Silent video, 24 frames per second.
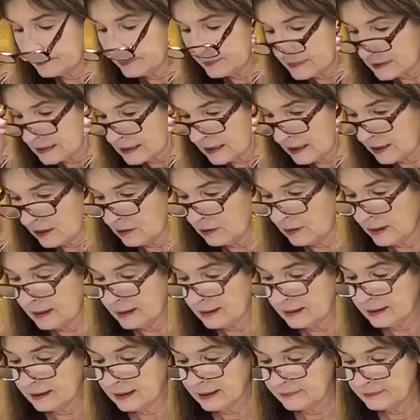So
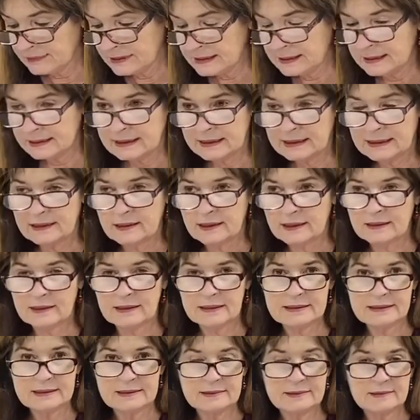evidently
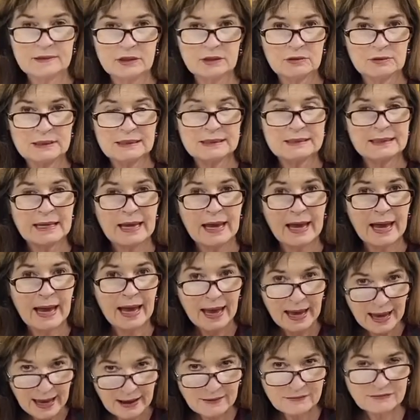you didn't
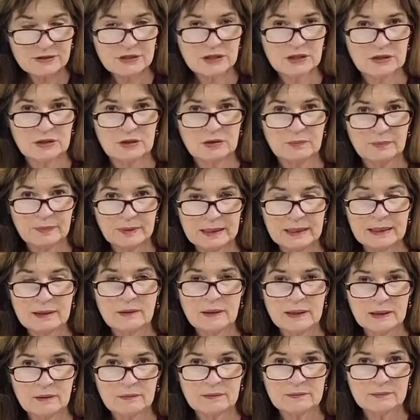have to, but
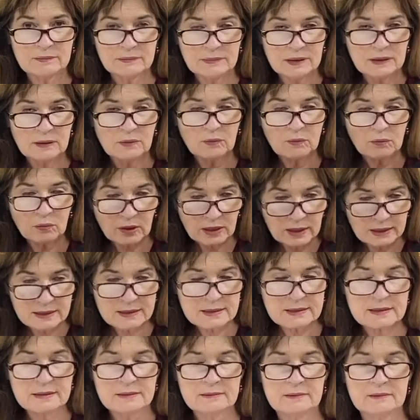it
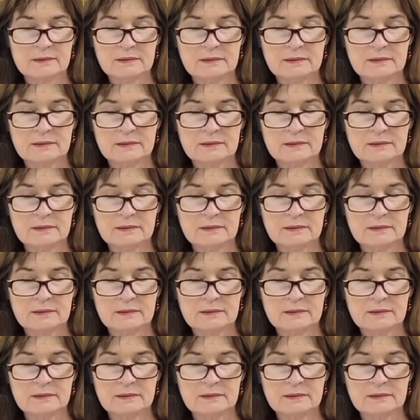was